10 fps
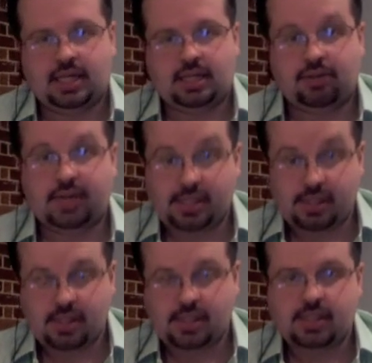The
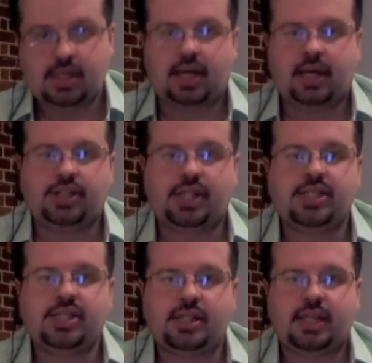reasons,
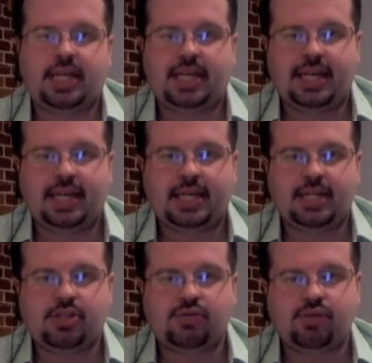Jenson, he
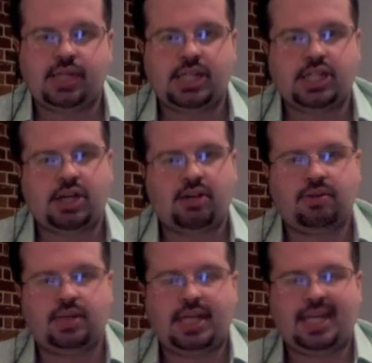has really
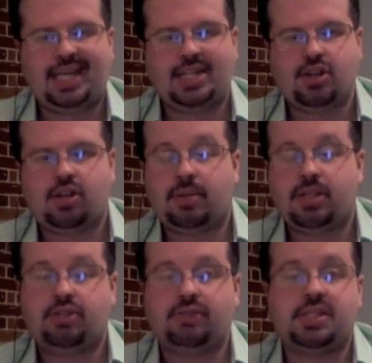shown that he has got the
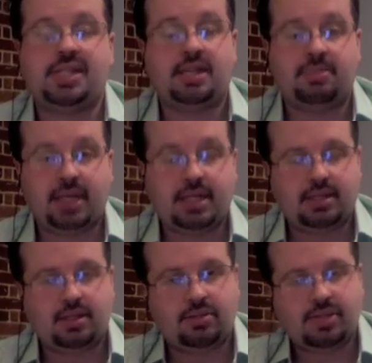measure of his teammate,
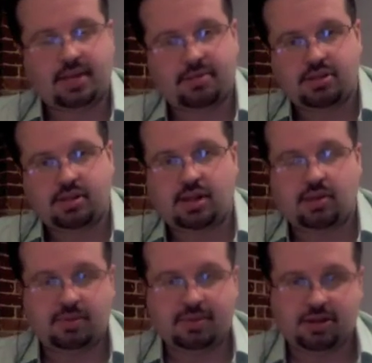Lewis Hamilton. I
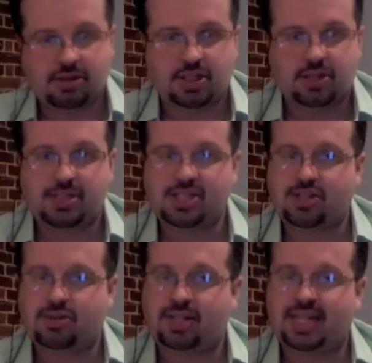will be honest, Lewis,
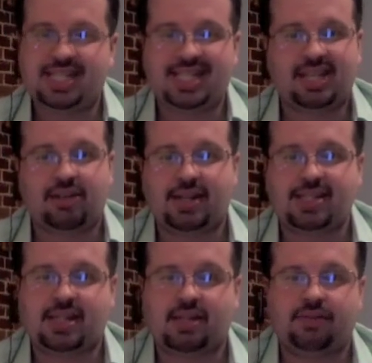you need to get your act
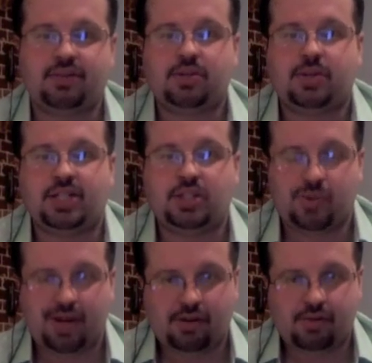together for
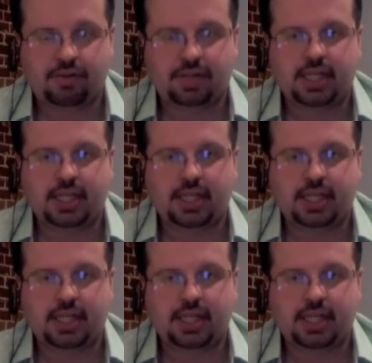2012.